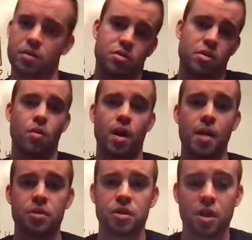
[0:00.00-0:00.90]
So
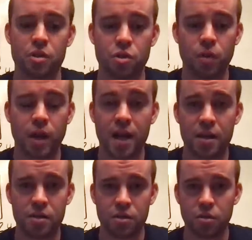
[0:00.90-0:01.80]
I'm just going to do what I can
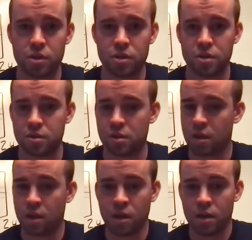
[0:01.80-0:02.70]
do, which is
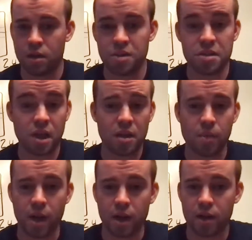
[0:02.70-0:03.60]
let's talk
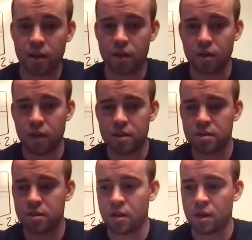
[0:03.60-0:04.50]
about it. You know,
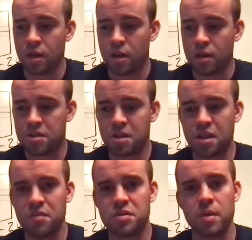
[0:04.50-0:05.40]
let's let's
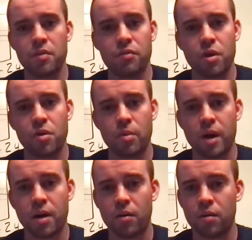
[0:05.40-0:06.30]
give some info
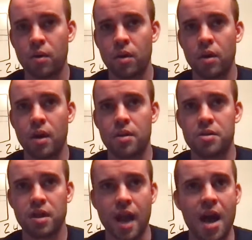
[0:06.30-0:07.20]
about
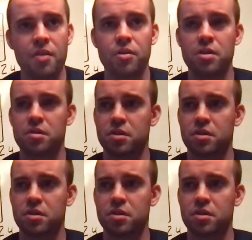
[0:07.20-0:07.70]
to athletes.